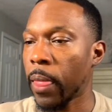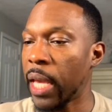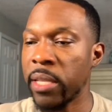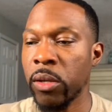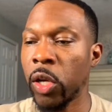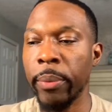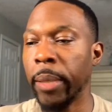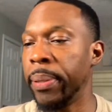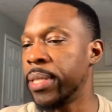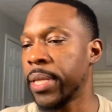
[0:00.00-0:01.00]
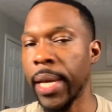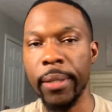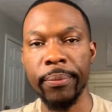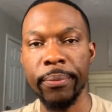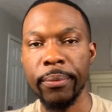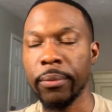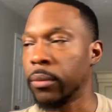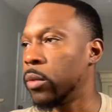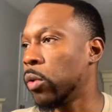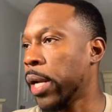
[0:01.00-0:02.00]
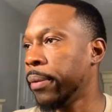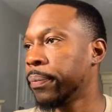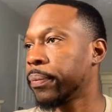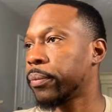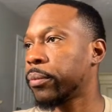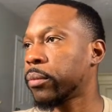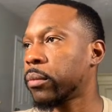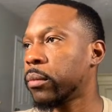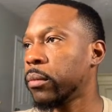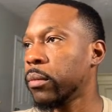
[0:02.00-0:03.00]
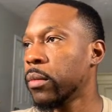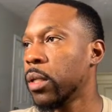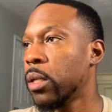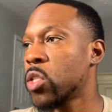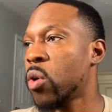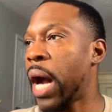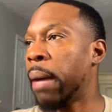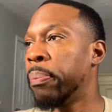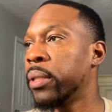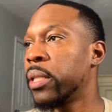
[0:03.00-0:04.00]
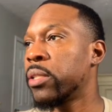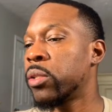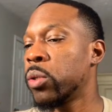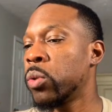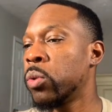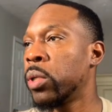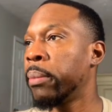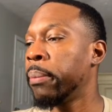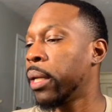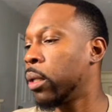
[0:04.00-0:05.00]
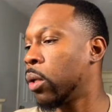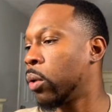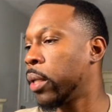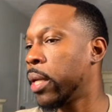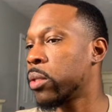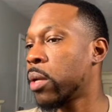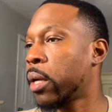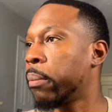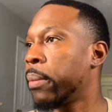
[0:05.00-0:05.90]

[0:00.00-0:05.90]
it's going to be a piece of cake. Okay. So I'll put this tool, let me make a note of that so I can